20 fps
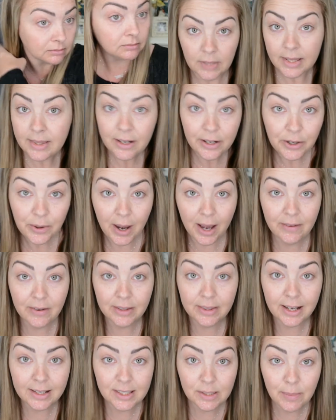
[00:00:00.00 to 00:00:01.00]
And there you have it.
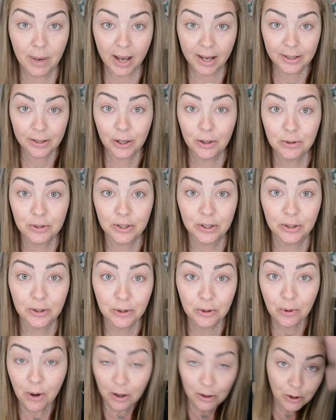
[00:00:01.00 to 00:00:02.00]
That's my
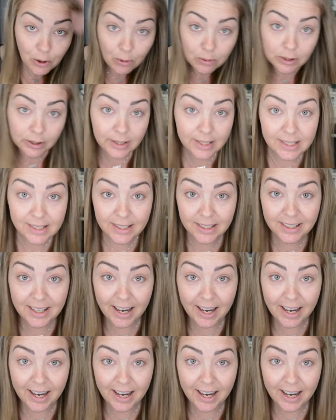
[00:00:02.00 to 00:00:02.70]
go-to quarantine